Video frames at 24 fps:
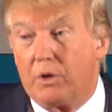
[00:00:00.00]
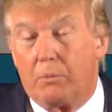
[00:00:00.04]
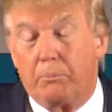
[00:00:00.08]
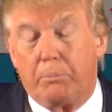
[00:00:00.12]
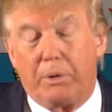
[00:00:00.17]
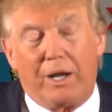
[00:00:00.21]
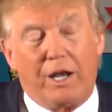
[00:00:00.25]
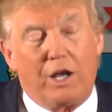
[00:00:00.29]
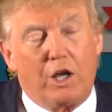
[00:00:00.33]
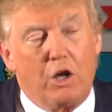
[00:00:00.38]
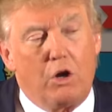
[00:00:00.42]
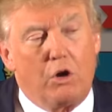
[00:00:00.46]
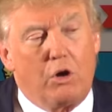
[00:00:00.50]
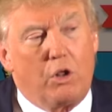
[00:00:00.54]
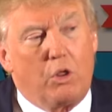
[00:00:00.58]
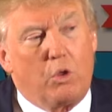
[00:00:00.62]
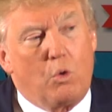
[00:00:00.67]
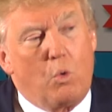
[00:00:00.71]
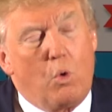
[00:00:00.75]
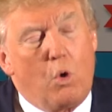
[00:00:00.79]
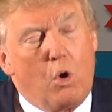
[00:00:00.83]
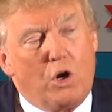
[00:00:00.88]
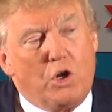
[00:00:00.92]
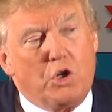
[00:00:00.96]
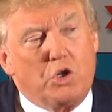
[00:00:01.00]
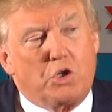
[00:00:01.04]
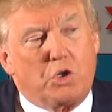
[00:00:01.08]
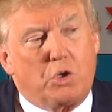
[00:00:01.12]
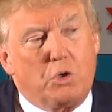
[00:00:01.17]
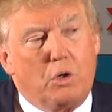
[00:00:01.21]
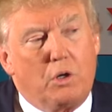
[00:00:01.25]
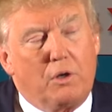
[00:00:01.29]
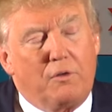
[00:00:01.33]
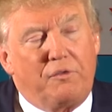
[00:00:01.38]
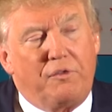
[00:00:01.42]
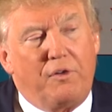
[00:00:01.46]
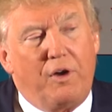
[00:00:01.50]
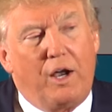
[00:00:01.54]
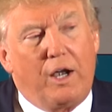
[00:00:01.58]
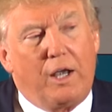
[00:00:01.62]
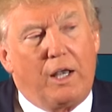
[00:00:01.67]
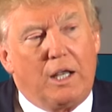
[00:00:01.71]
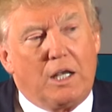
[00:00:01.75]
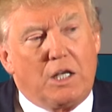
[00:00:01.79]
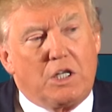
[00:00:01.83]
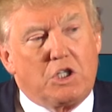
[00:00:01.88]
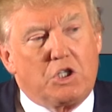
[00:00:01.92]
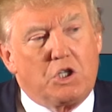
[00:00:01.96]
But I go to the Wharton School of
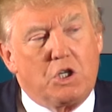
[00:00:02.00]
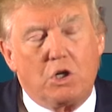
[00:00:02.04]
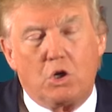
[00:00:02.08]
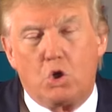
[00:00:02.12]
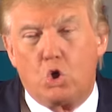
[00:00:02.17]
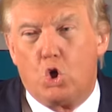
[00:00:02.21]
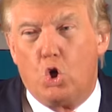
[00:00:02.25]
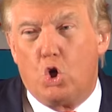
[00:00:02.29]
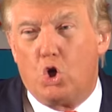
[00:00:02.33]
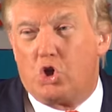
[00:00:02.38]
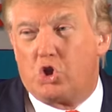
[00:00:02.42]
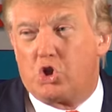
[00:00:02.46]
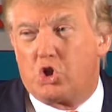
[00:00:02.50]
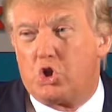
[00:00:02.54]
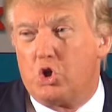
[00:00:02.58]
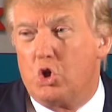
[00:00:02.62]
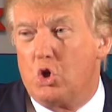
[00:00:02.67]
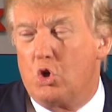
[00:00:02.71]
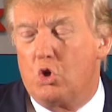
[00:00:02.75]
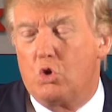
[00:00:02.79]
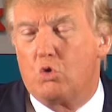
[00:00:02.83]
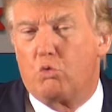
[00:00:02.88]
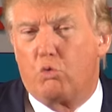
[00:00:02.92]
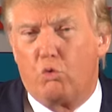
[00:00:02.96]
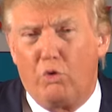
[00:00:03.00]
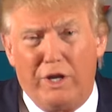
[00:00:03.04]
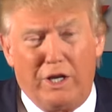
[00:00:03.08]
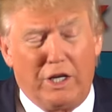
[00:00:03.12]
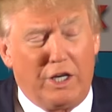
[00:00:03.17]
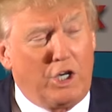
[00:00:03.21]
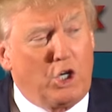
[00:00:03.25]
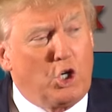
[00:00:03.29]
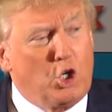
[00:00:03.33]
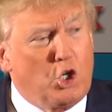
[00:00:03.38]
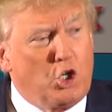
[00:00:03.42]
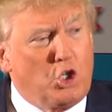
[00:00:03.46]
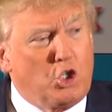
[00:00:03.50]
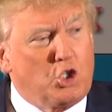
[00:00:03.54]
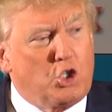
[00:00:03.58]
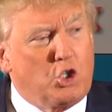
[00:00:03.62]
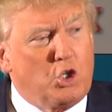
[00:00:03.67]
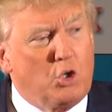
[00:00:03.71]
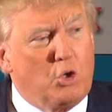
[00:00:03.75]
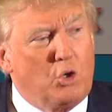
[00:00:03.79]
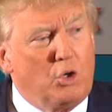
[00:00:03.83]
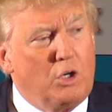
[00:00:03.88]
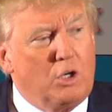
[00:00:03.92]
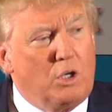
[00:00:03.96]
Finance, good student, really good
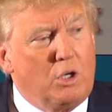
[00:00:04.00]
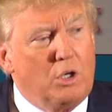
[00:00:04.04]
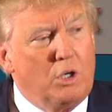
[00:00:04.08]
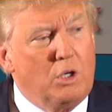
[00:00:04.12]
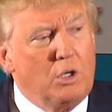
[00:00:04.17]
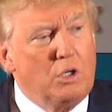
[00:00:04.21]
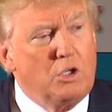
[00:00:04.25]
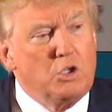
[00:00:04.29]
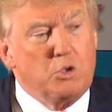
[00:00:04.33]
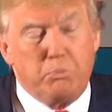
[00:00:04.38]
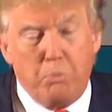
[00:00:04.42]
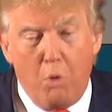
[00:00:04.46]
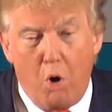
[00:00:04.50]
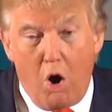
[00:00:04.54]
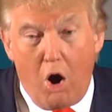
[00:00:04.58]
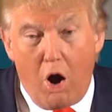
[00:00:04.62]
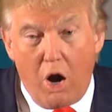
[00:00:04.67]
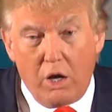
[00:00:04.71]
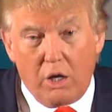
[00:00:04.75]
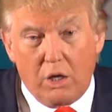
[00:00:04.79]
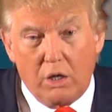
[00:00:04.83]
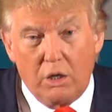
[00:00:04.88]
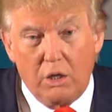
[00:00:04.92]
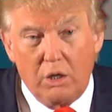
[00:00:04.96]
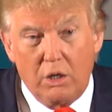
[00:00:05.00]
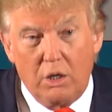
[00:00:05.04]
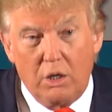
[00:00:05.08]
student, smart.